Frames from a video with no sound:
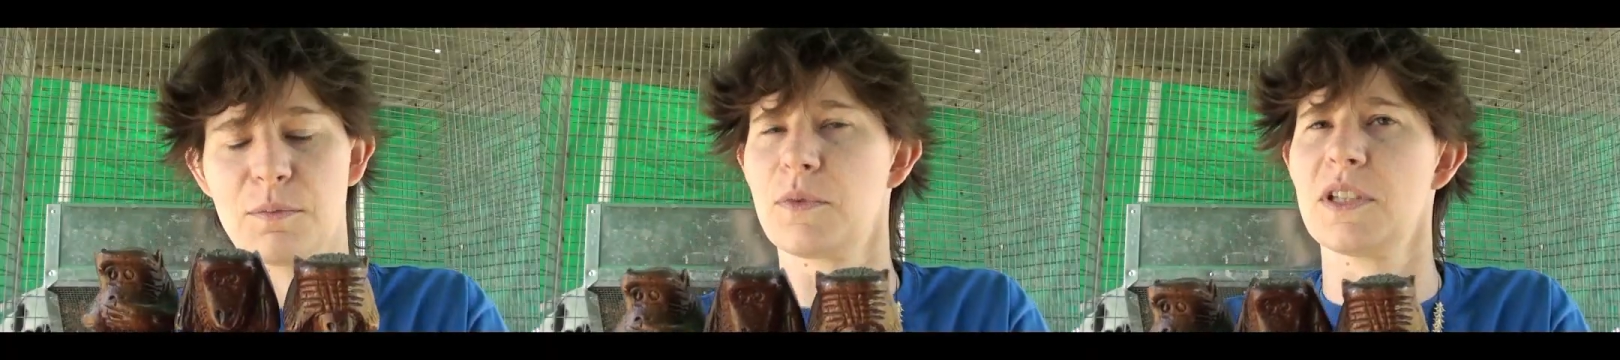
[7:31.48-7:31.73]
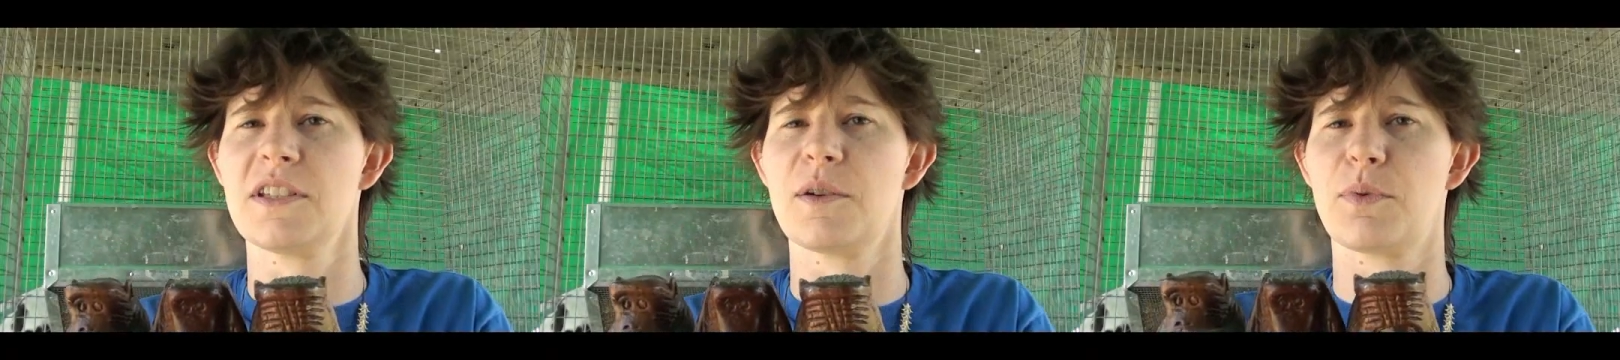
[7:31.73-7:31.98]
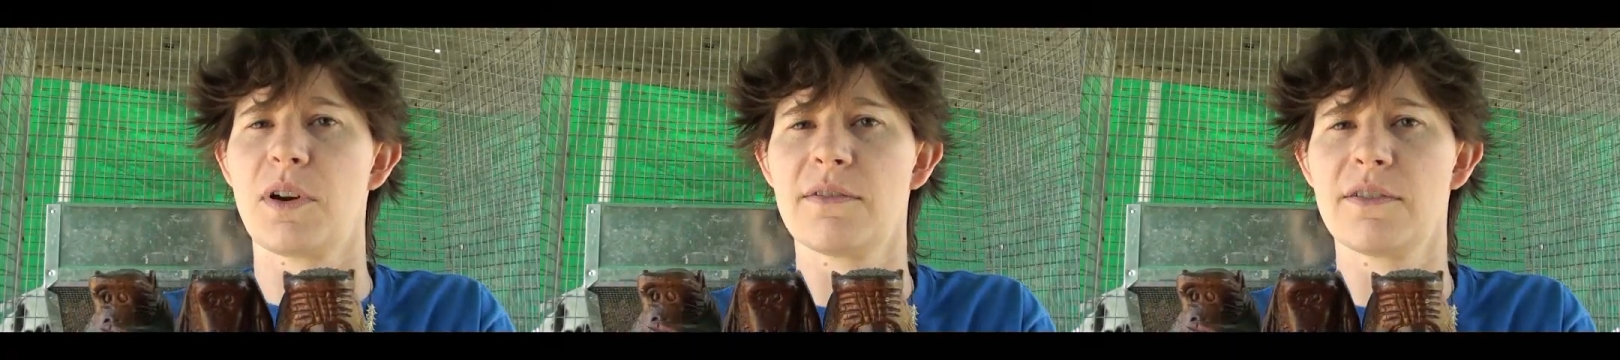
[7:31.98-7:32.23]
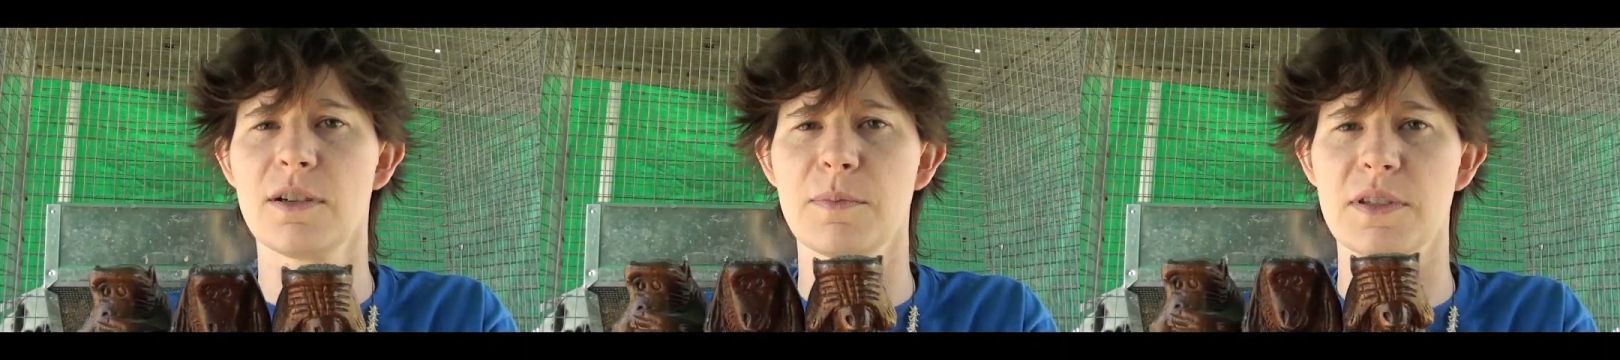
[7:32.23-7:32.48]
Is it a
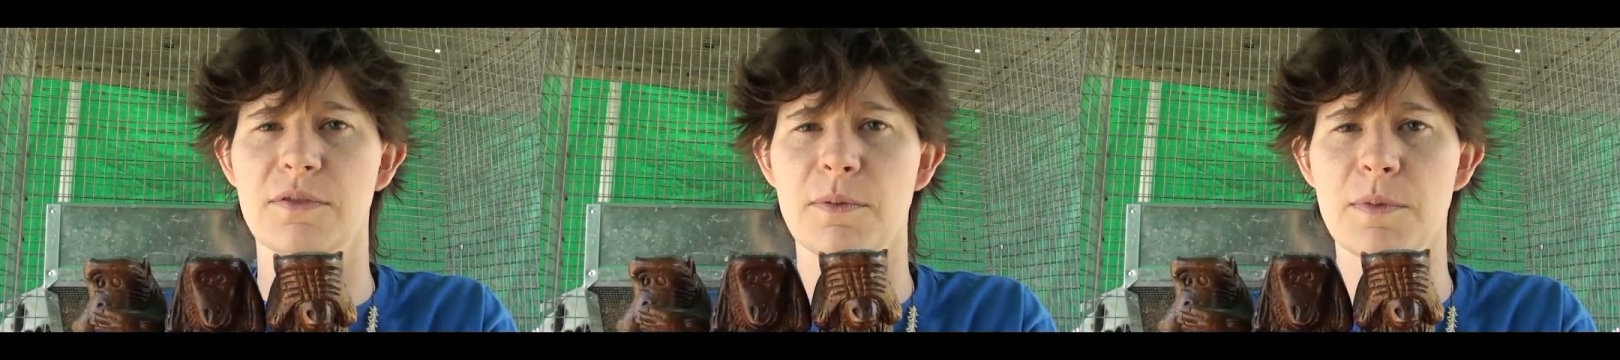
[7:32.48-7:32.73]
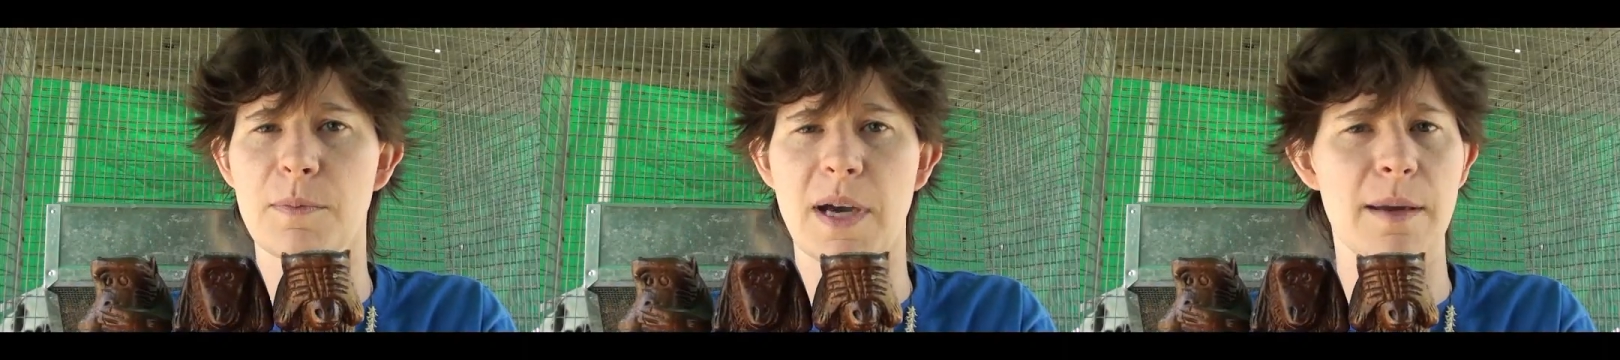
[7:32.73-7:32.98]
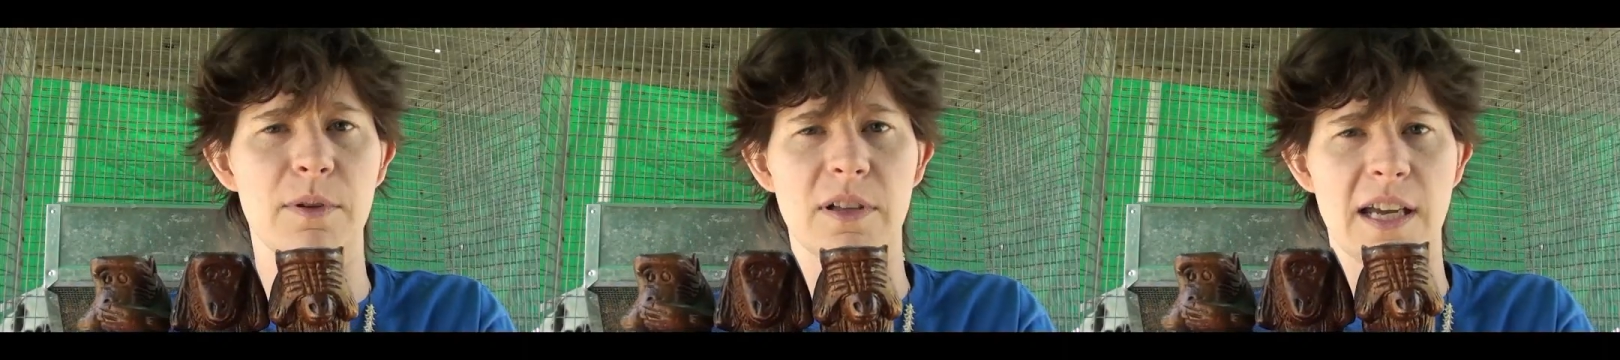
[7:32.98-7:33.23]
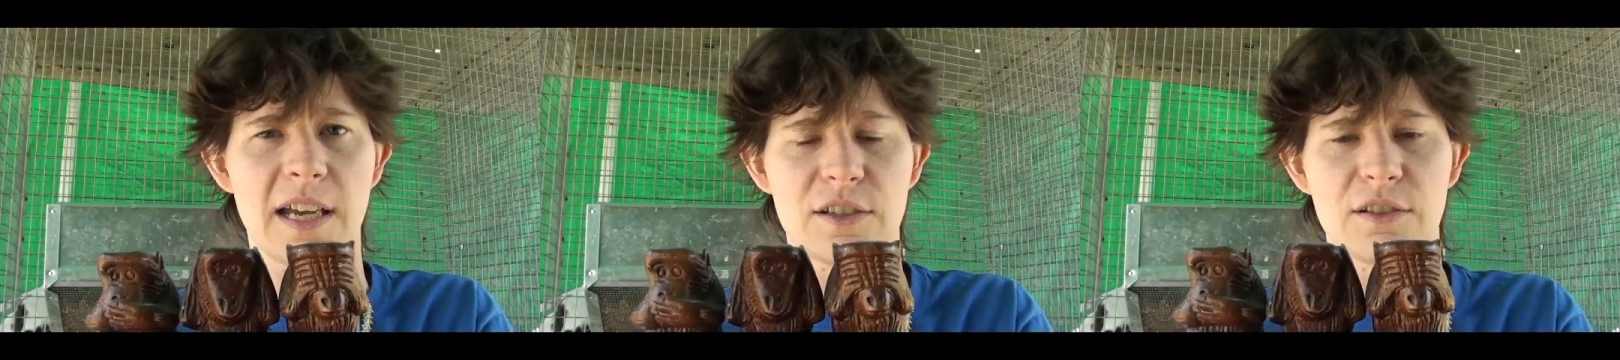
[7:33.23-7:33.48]
proverb? Is it from the Bible?
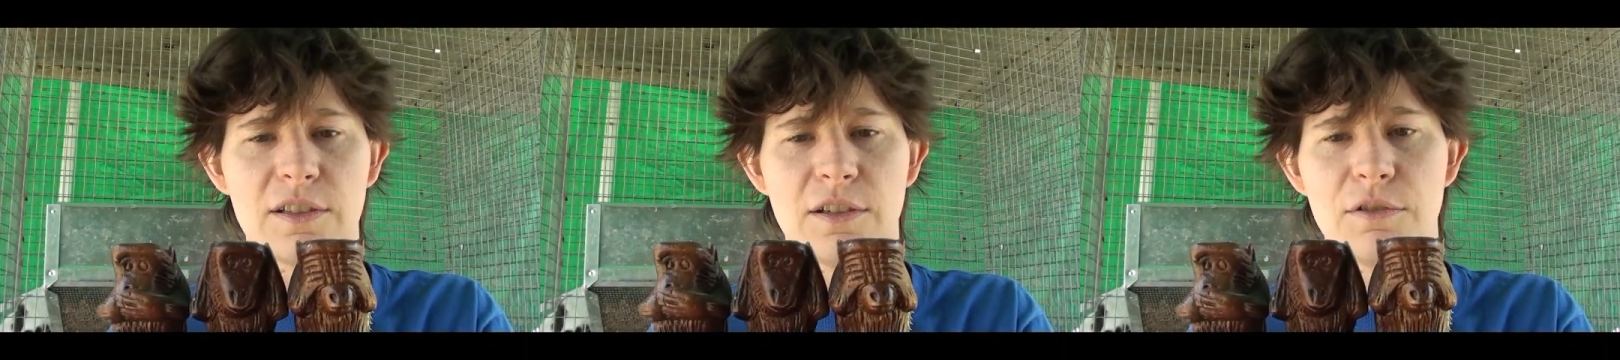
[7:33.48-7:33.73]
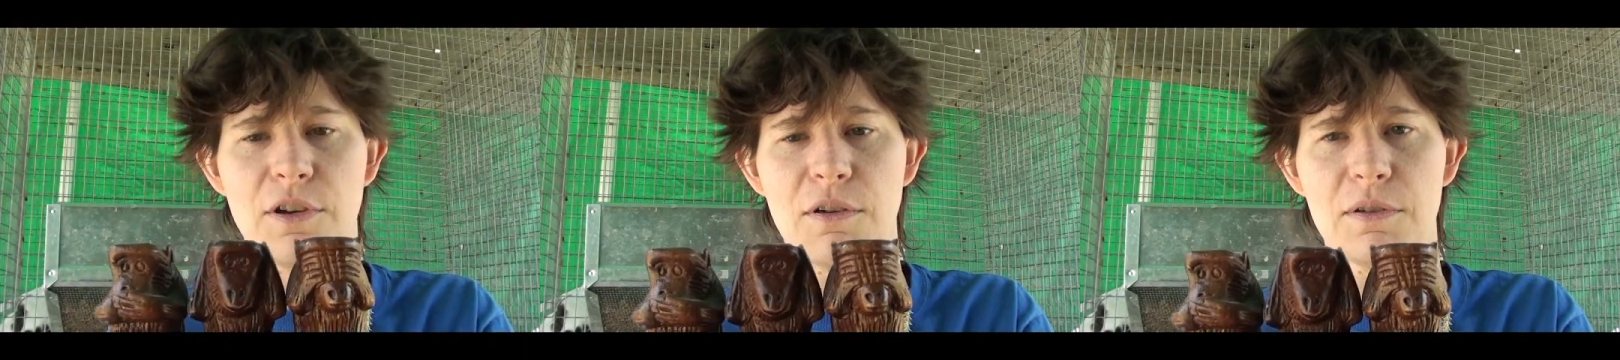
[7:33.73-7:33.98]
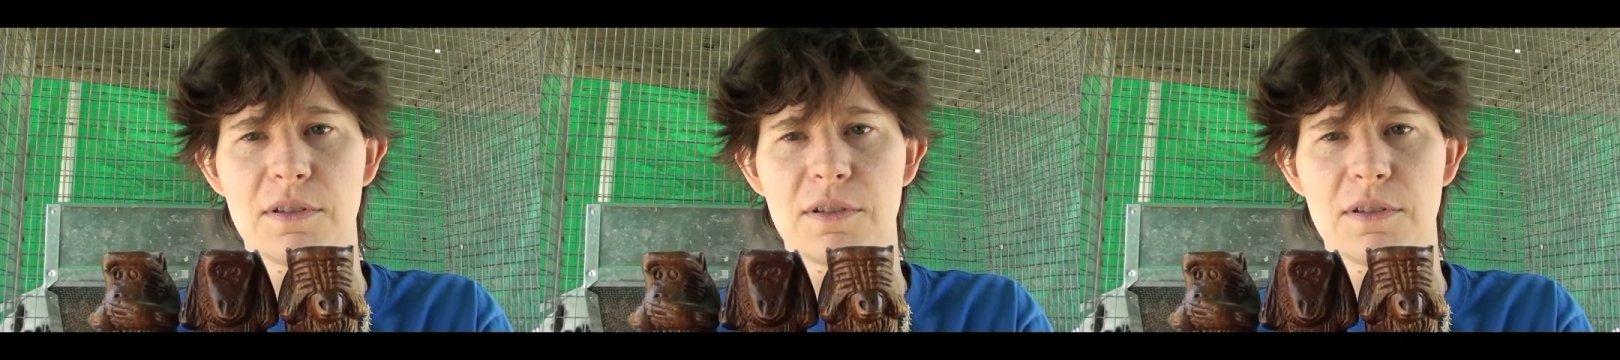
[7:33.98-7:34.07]
I actually don't know.